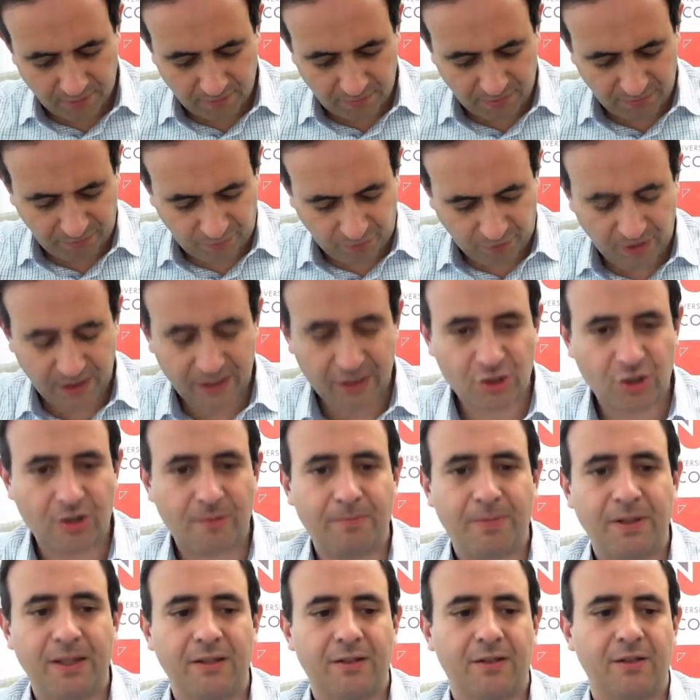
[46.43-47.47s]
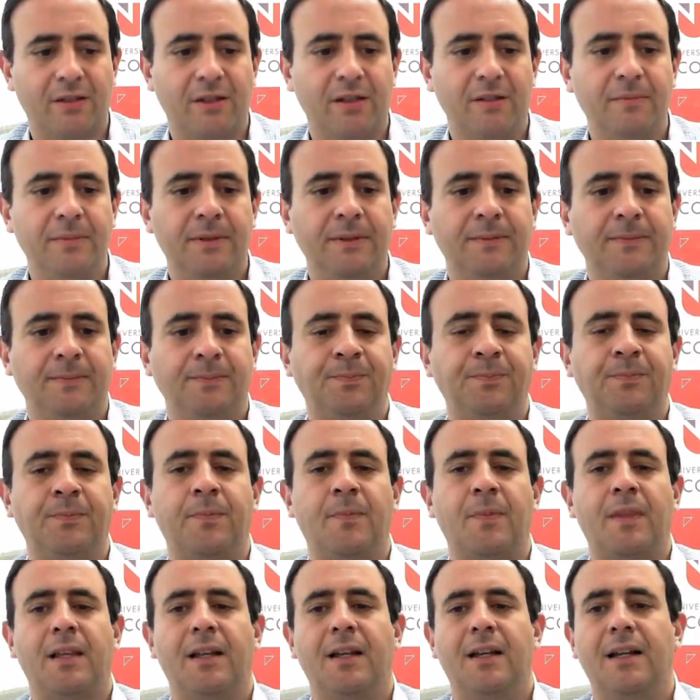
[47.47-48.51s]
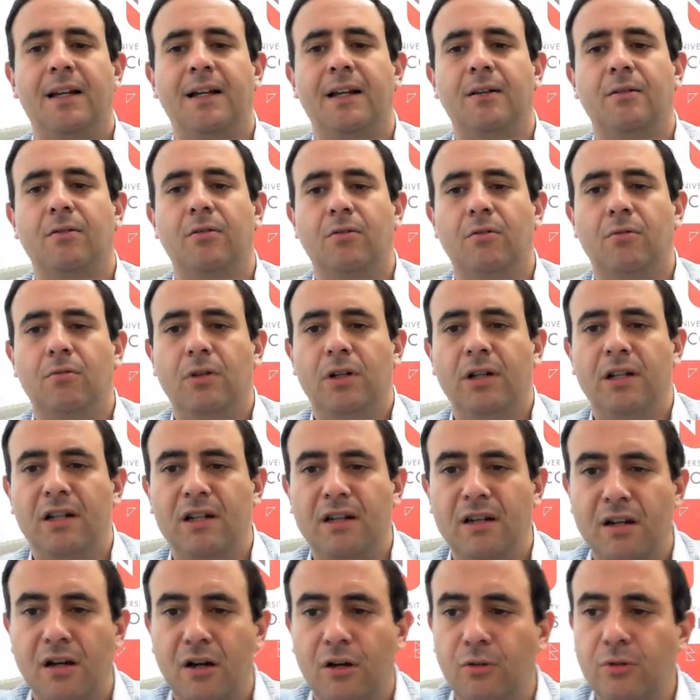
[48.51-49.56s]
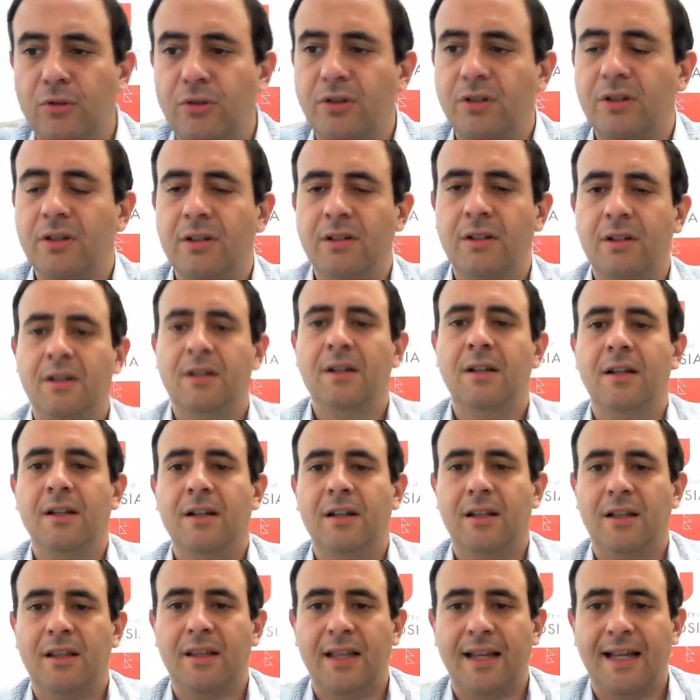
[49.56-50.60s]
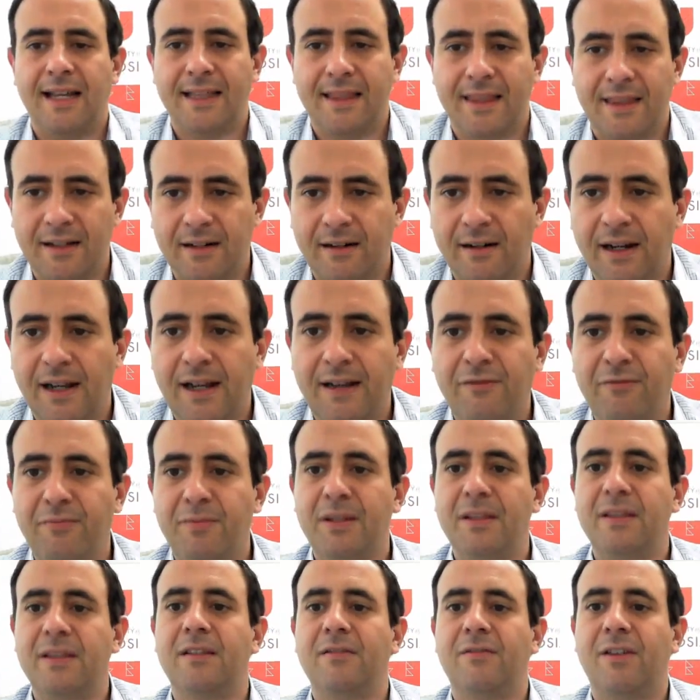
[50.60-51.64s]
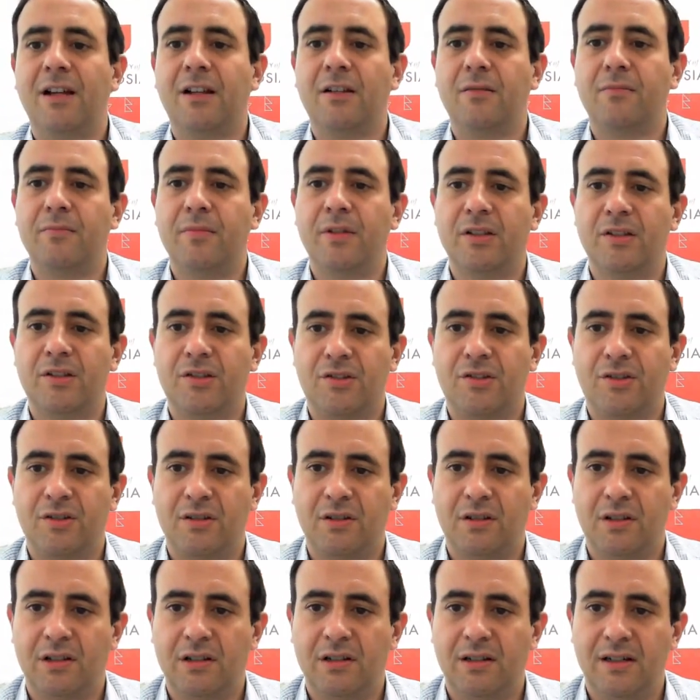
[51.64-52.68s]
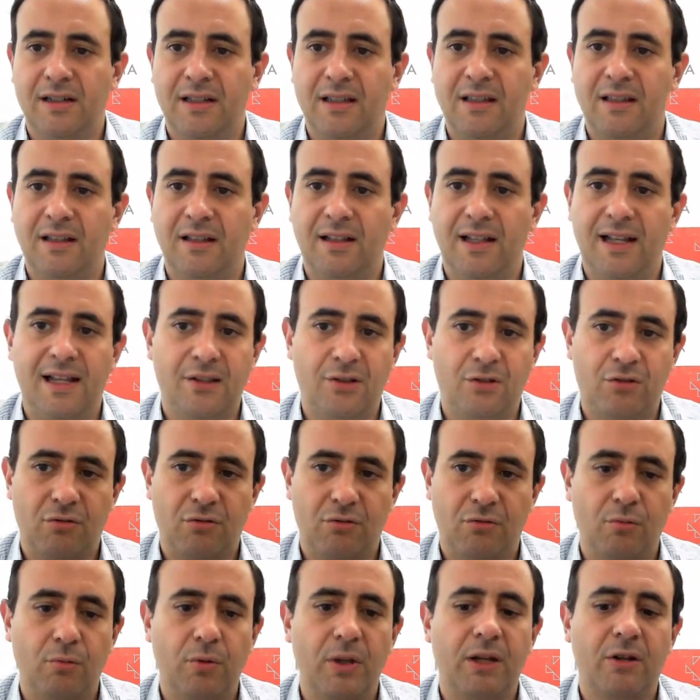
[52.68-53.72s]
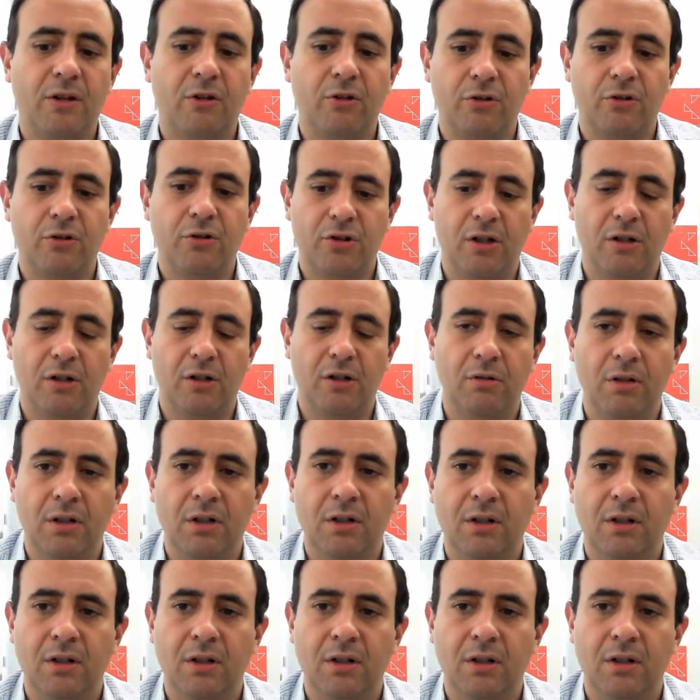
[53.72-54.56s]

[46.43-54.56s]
Before I jump into them, I would note that there have been developments in the last week or so